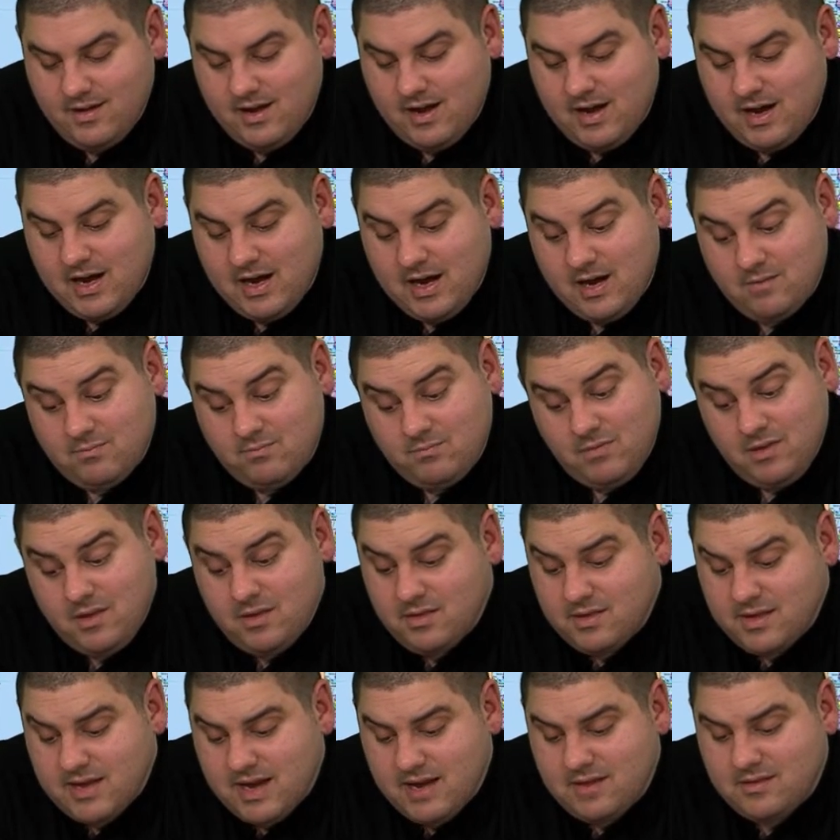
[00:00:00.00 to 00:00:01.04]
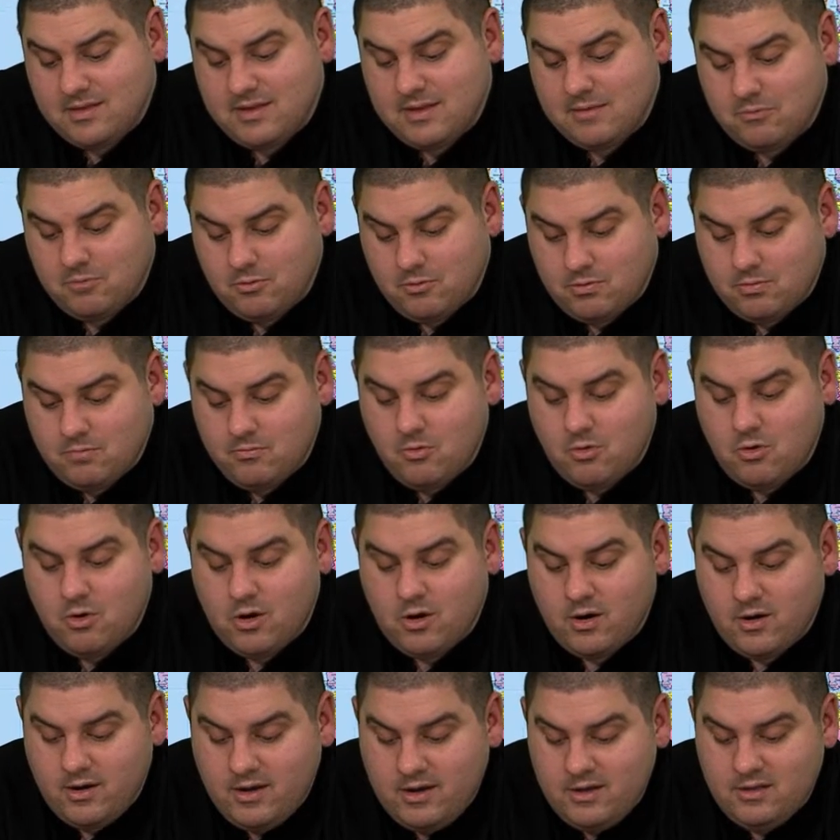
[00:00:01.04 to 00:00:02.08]
Um, this concept was
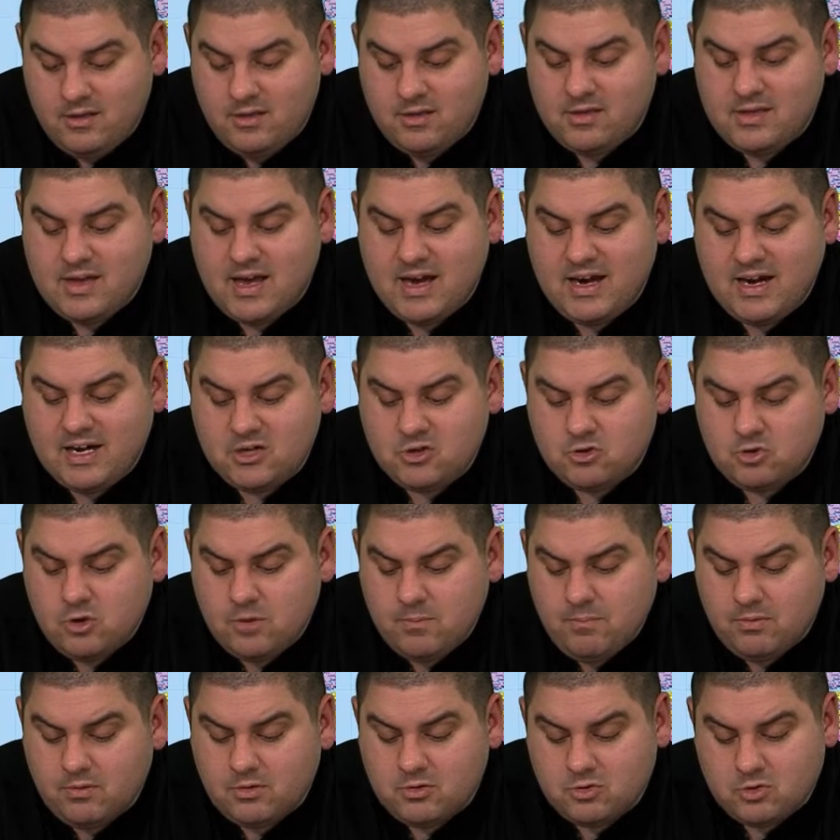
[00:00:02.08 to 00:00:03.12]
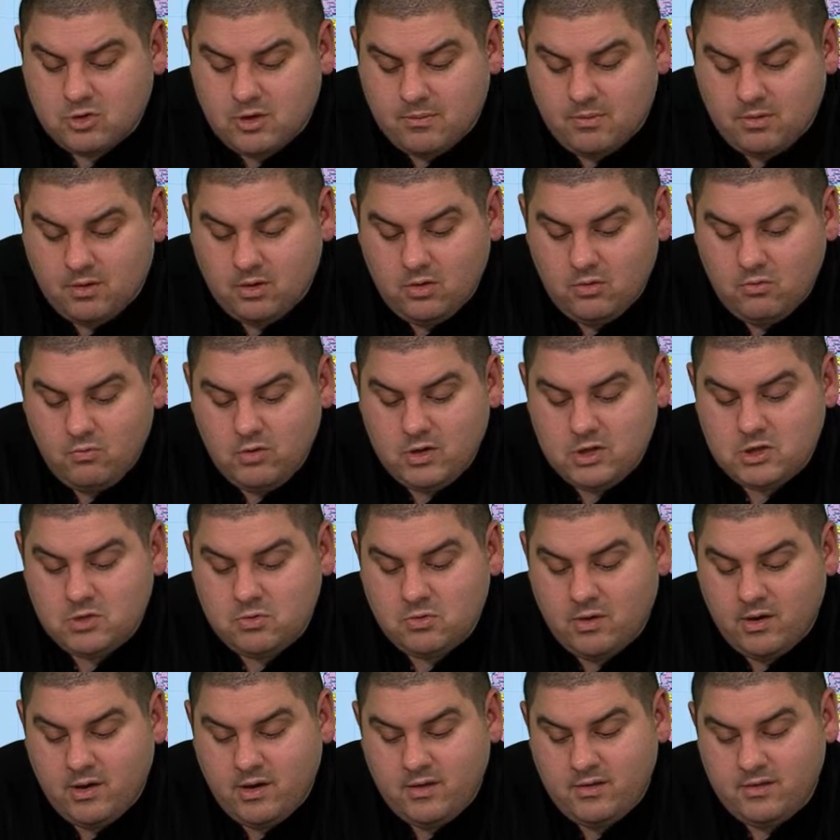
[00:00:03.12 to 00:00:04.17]
more in Sonic Triple Trouble, which
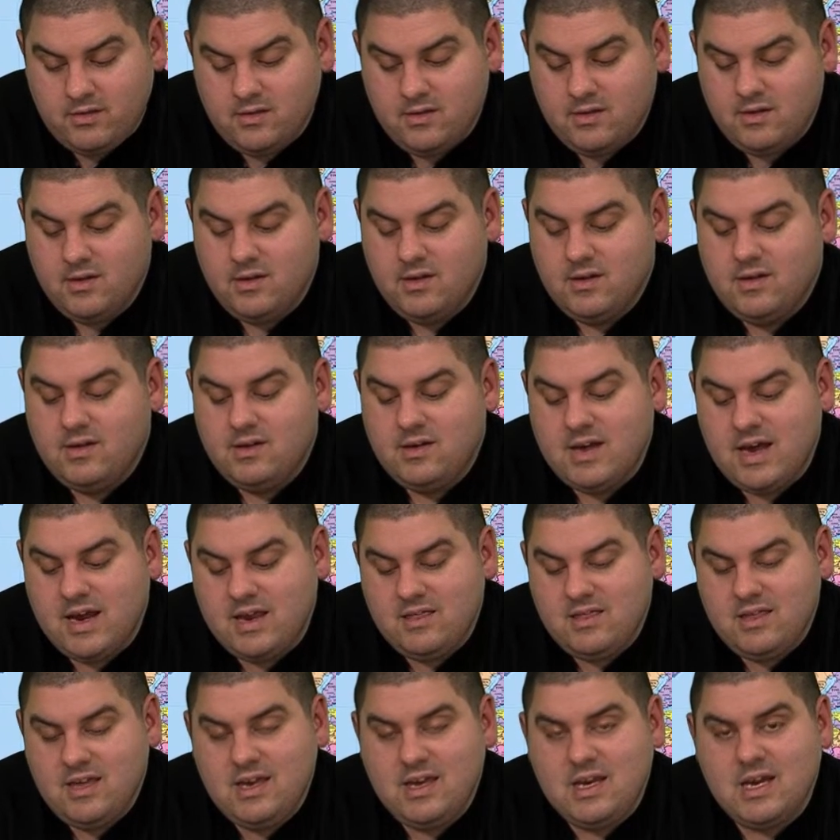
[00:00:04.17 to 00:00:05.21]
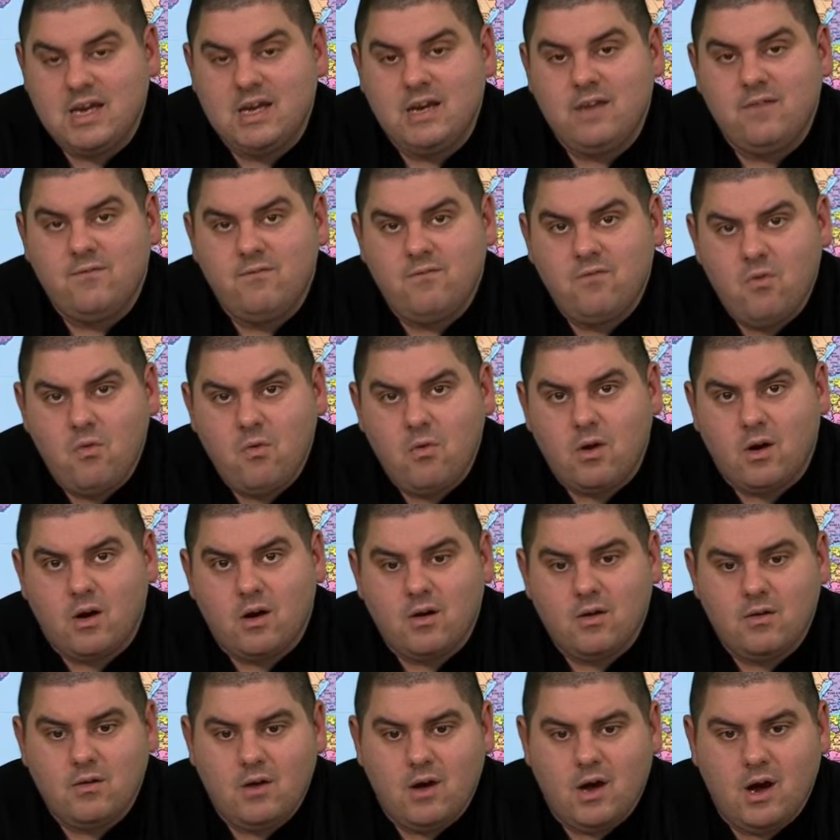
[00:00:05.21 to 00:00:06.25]
was
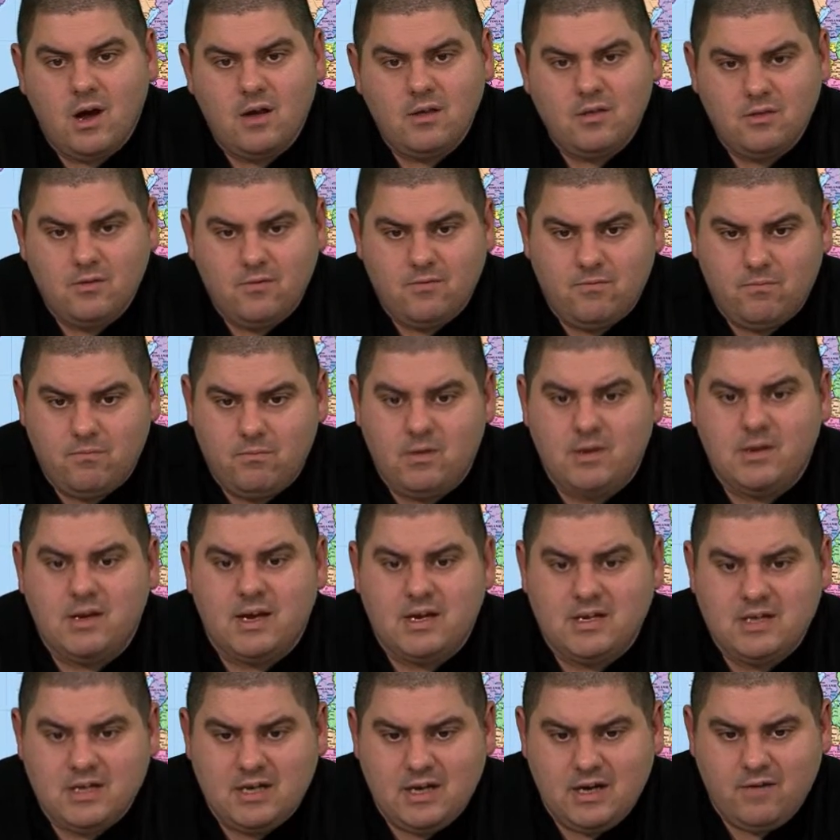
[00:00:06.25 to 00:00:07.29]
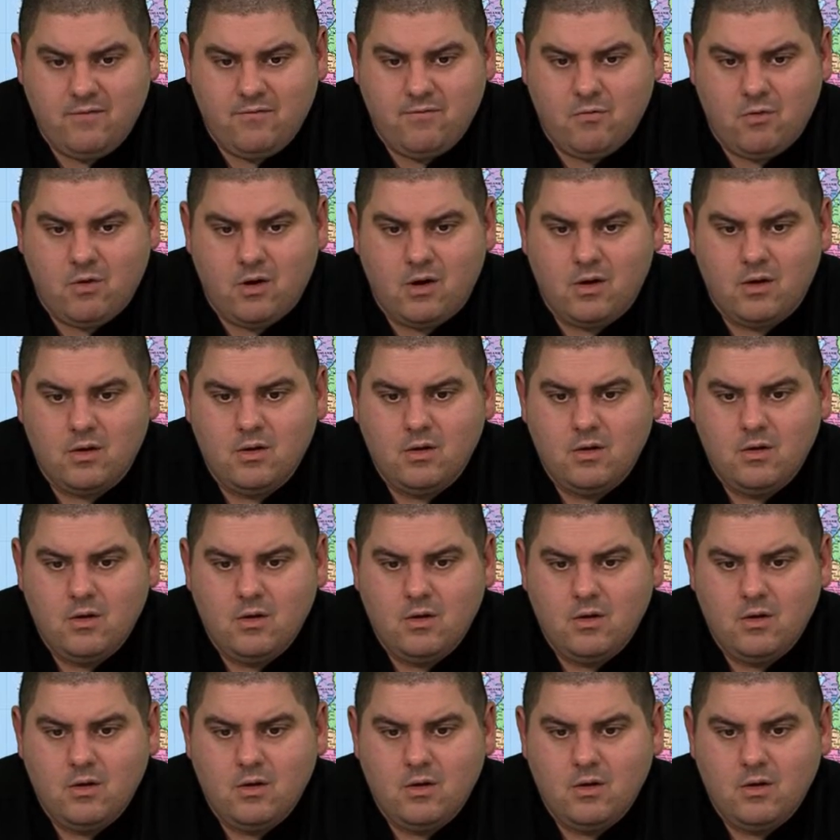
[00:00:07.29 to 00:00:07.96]
1994, also in 1994,